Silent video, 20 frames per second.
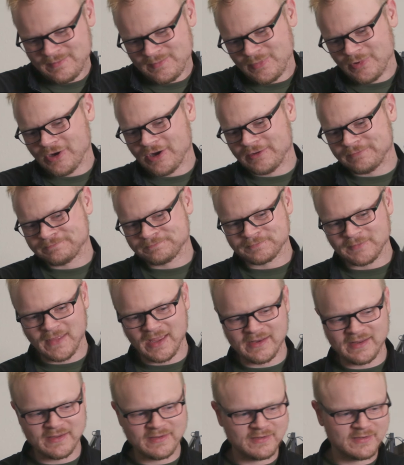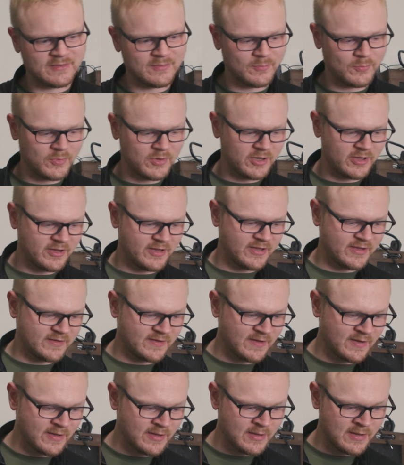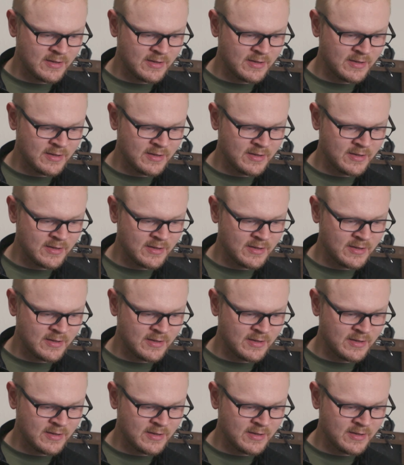but it is what it is